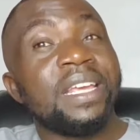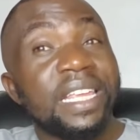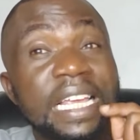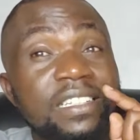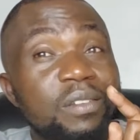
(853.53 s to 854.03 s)

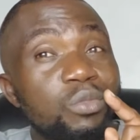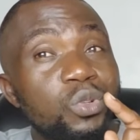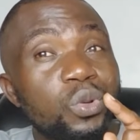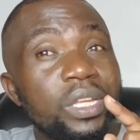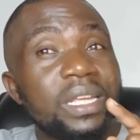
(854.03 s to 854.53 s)
Justin
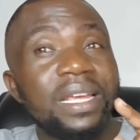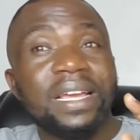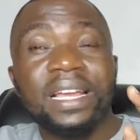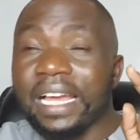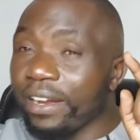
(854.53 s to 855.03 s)
Muturi
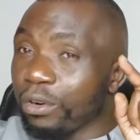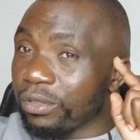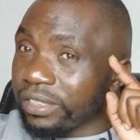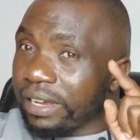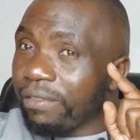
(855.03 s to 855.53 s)
cannot
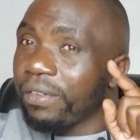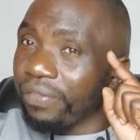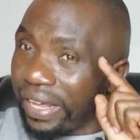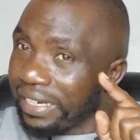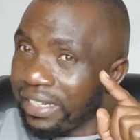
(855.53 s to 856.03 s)
serve
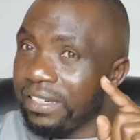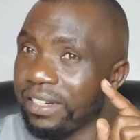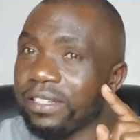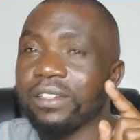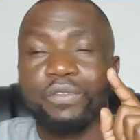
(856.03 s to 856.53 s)
that
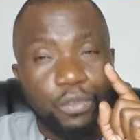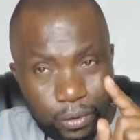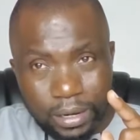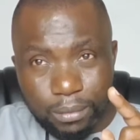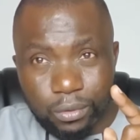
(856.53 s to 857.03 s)
interest for
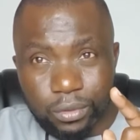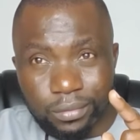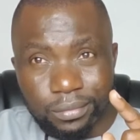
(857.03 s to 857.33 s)
William Ruto.